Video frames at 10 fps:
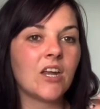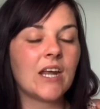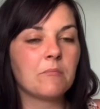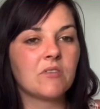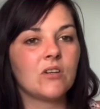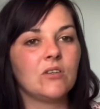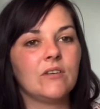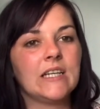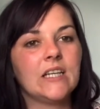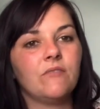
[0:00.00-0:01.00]
an
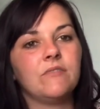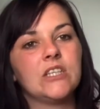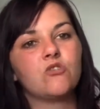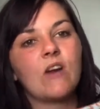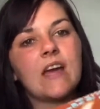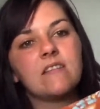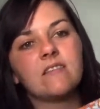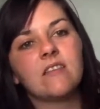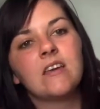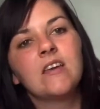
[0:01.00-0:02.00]
absolutely lovely dress,